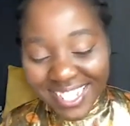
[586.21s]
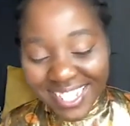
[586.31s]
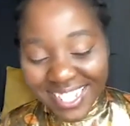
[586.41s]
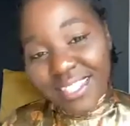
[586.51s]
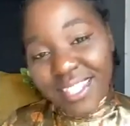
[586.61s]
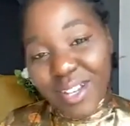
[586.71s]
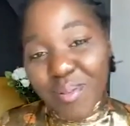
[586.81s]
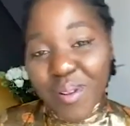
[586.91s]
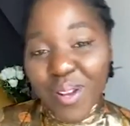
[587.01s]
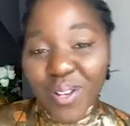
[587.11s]
and the
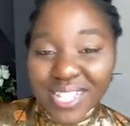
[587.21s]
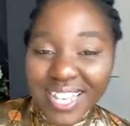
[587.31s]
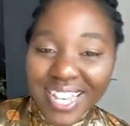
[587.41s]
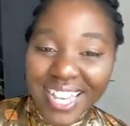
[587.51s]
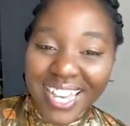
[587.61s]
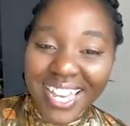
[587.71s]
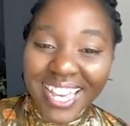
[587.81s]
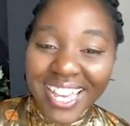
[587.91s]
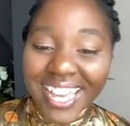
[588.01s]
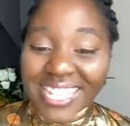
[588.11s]

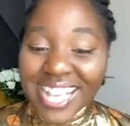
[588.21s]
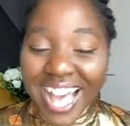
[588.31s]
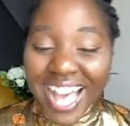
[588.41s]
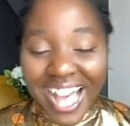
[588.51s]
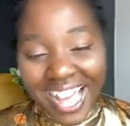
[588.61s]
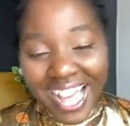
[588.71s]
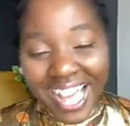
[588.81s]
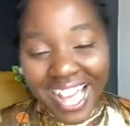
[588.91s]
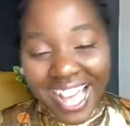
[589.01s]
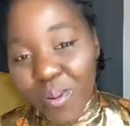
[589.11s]
roses, I
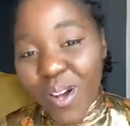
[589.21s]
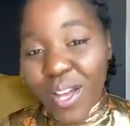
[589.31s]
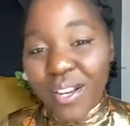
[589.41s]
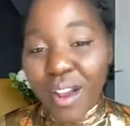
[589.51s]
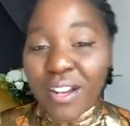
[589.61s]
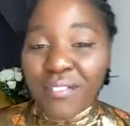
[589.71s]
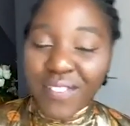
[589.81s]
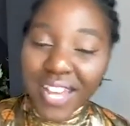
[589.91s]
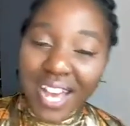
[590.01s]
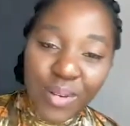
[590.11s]
did water a
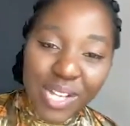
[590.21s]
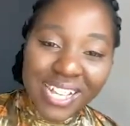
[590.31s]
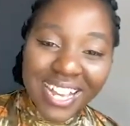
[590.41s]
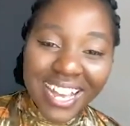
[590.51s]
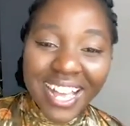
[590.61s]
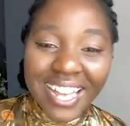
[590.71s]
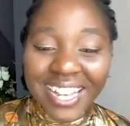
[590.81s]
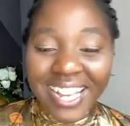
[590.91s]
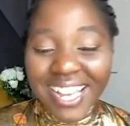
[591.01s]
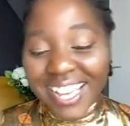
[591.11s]
flowers a
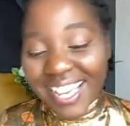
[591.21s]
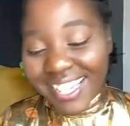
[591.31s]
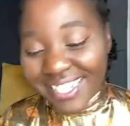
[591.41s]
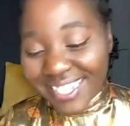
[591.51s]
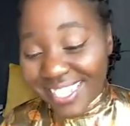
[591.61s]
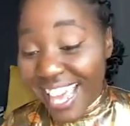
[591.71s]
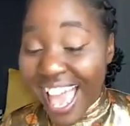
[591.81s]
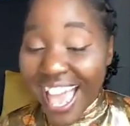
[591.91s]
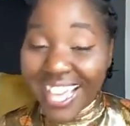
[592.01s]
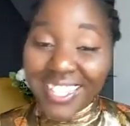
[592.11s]
garden,
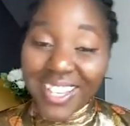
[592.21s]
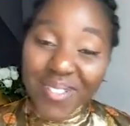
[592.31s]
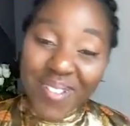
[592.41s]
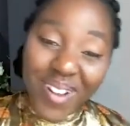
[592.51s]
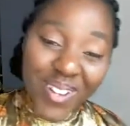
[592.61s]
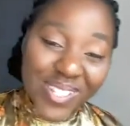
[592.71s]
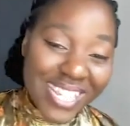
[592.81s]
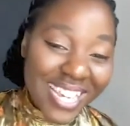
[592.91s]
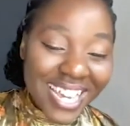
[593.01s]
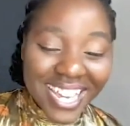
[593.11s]
and the
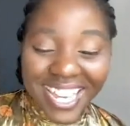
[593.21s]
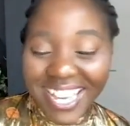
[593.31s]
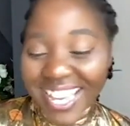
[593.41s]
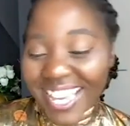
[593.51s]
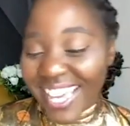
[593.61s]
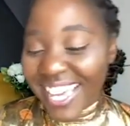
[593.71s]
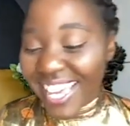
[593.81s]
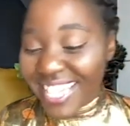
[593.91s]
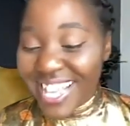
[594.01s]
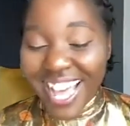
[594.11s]

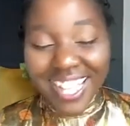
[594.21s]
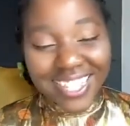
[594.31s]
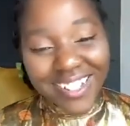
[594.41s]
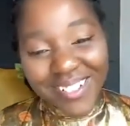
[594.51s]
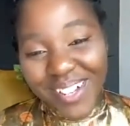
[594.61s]
roses, I